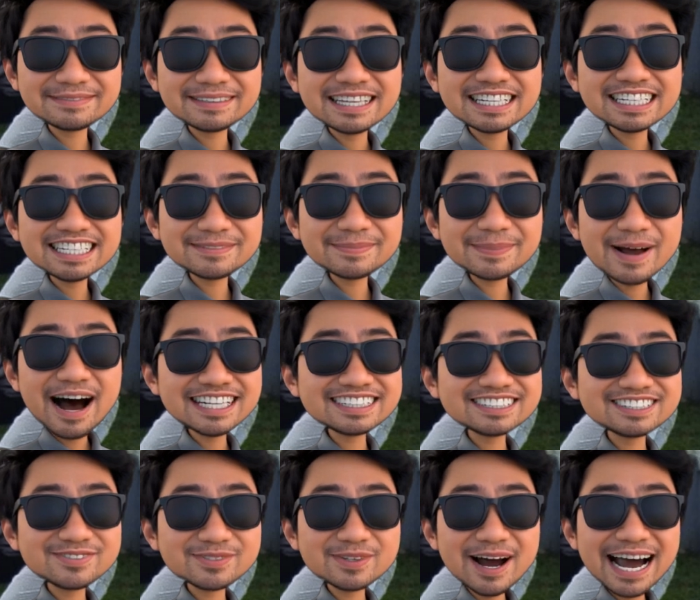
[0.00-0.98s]

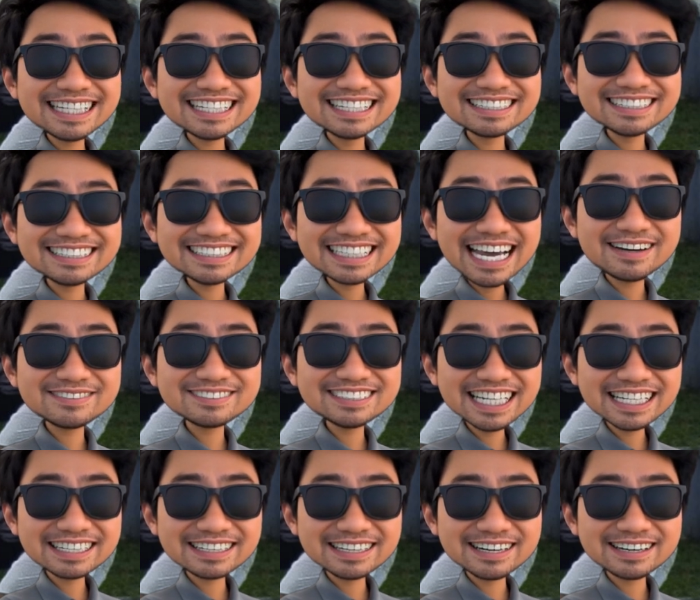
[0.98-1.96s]
Spots right in the town
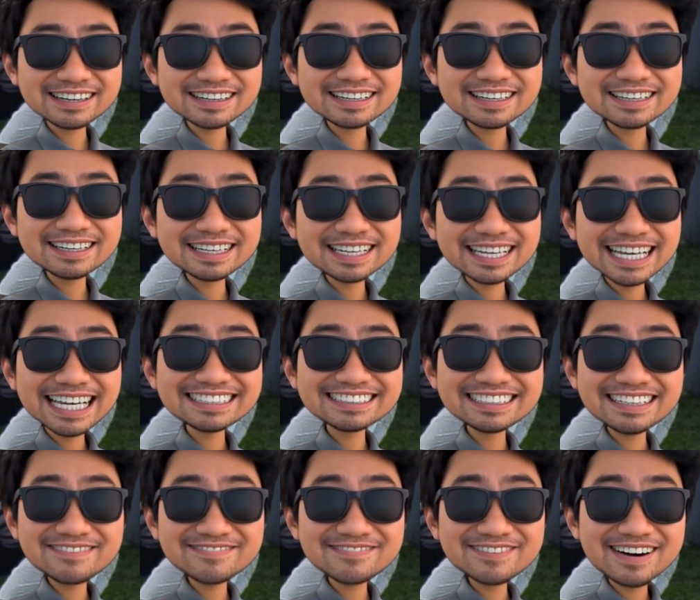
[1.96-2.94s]
center, less
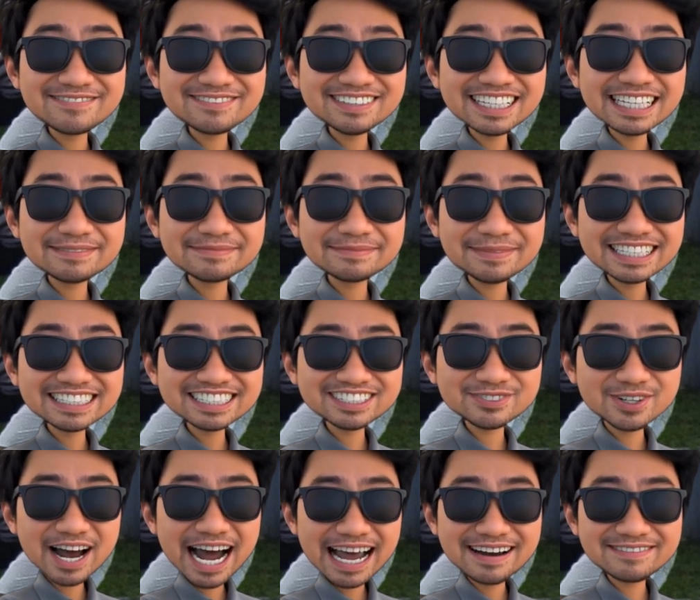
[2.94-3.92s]
than 15 mins
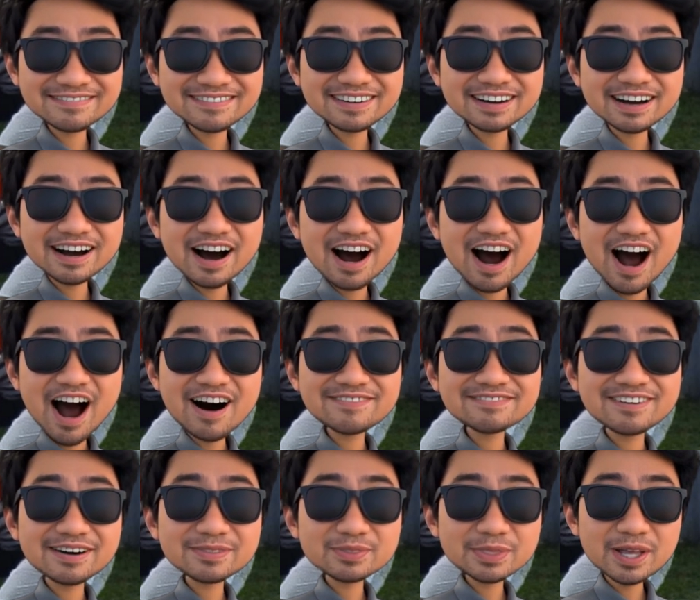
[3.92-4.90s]
drive,
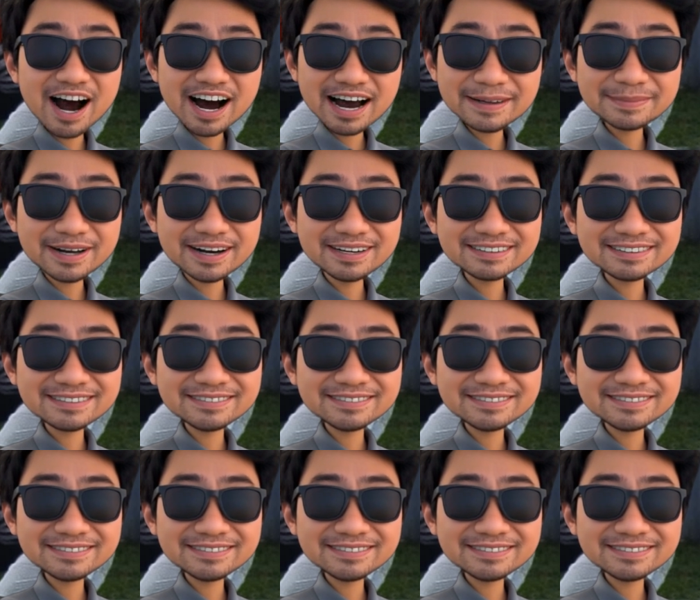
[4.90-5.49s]
often walkable.